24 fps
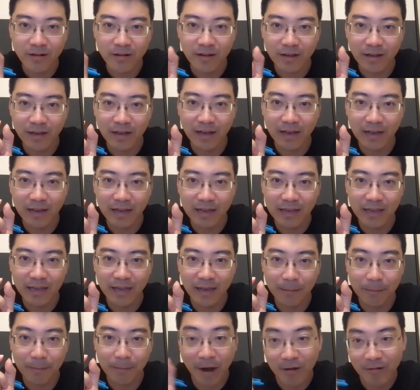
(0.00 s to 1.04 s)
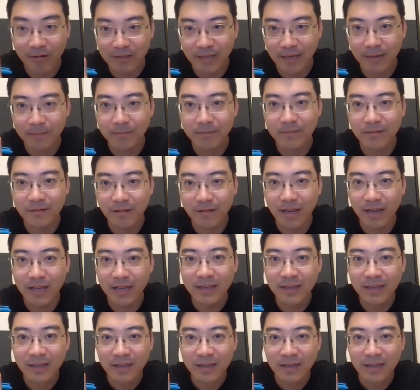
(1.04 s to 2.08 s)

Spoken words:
paradigm, right?